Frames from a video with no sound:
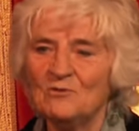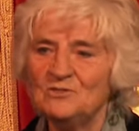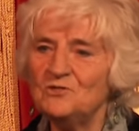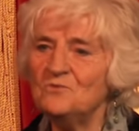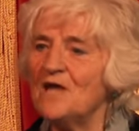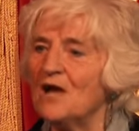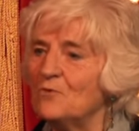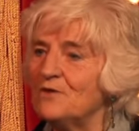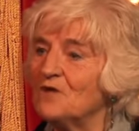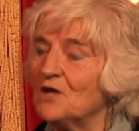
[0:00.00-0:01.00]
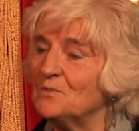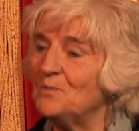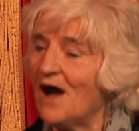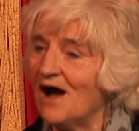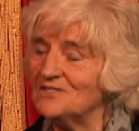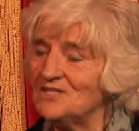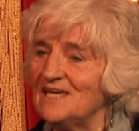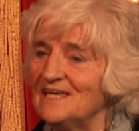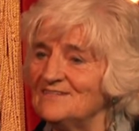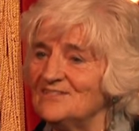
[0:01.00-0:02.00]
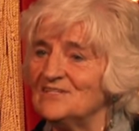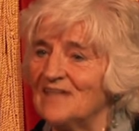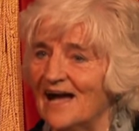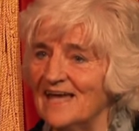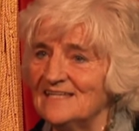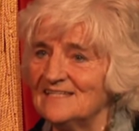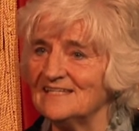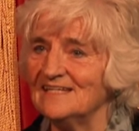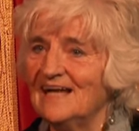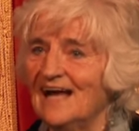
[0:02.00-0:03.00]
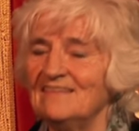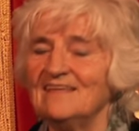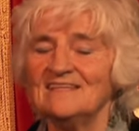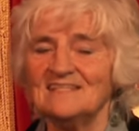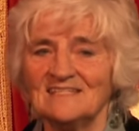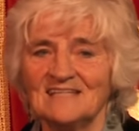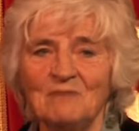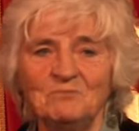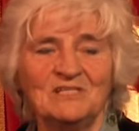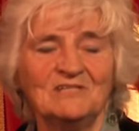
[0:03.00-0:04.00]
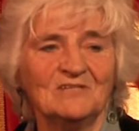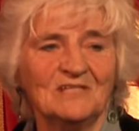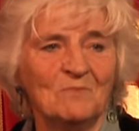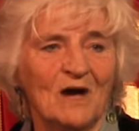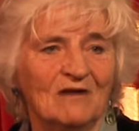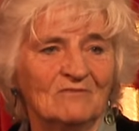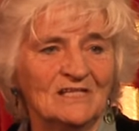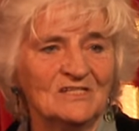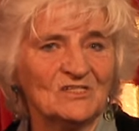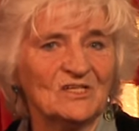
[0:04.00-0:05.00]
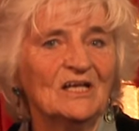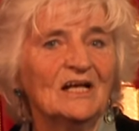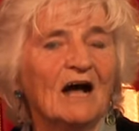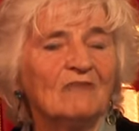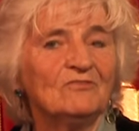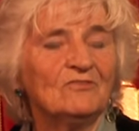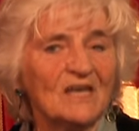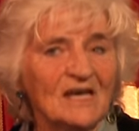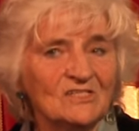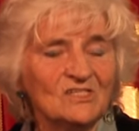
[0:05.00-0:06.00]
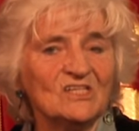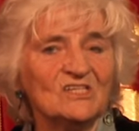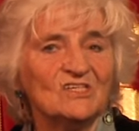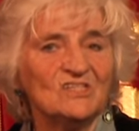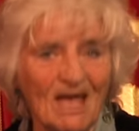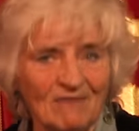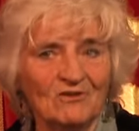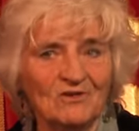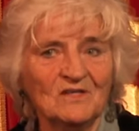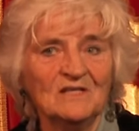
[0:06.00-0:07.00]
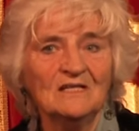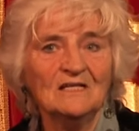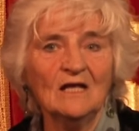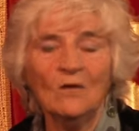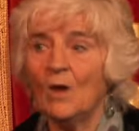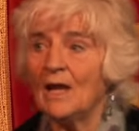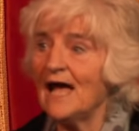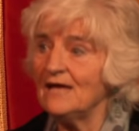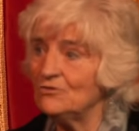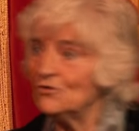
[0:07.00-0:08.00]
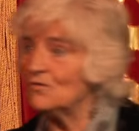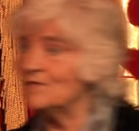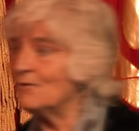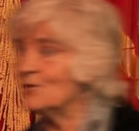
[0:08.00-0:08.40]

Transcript: Do you know, we've got a party in tonight. I think this is absolutely marvellous. Of 37, well, I thought they